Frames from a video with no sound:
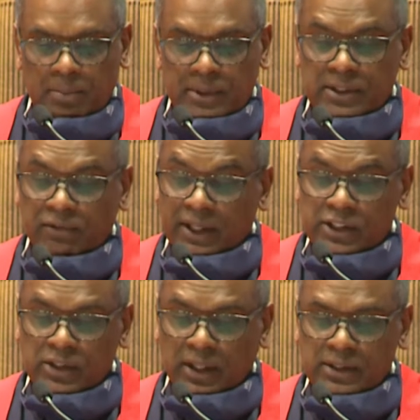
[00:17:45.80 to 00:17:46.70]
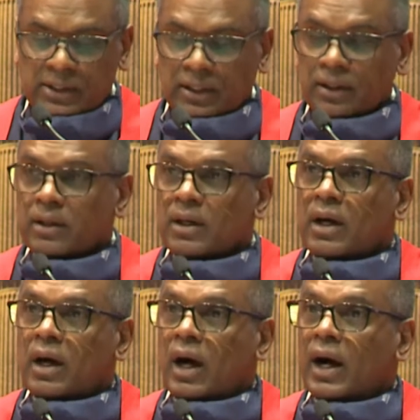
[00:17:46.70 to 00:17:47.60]
Mr. Vice-Chancellor,
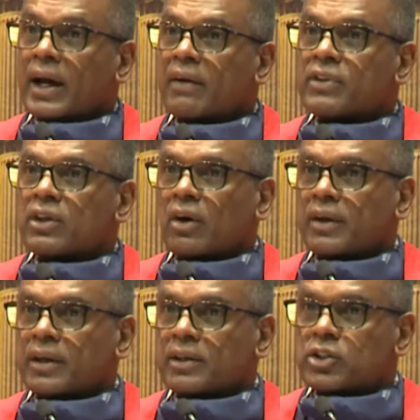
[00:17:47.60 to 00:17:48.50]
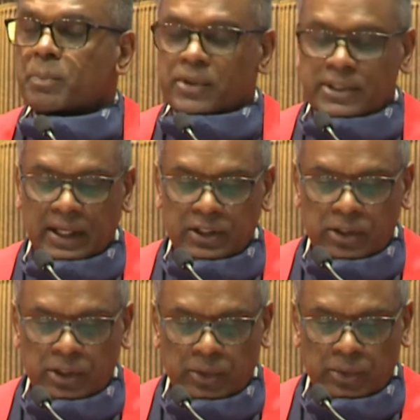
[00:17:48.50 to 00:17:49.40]
I have the honor to present
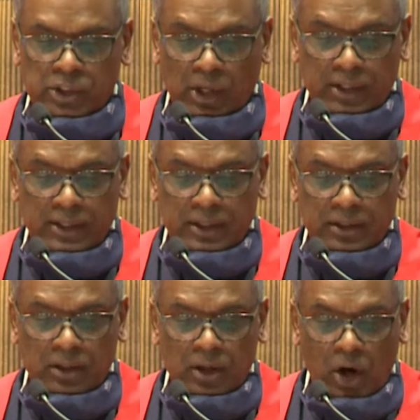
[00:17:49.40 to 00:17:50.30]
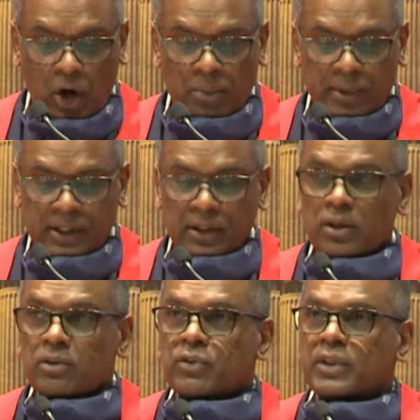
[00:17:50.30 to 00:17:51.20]
to you Jonathan Homan
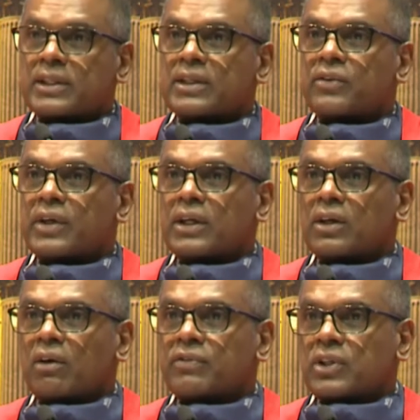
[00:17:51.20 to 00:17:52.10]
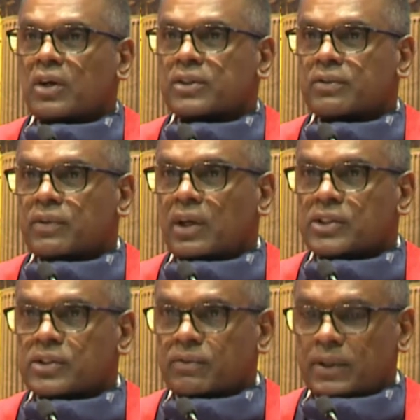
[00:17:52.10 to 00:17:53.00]
for the degree of Doctor of
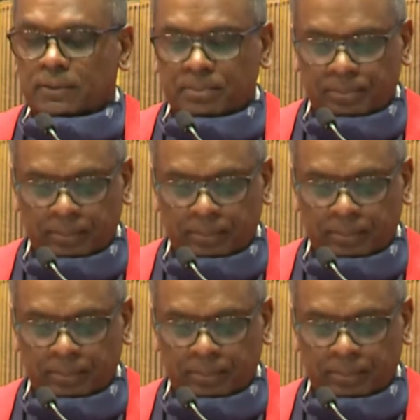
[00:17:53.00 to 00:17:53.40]
Philosophy.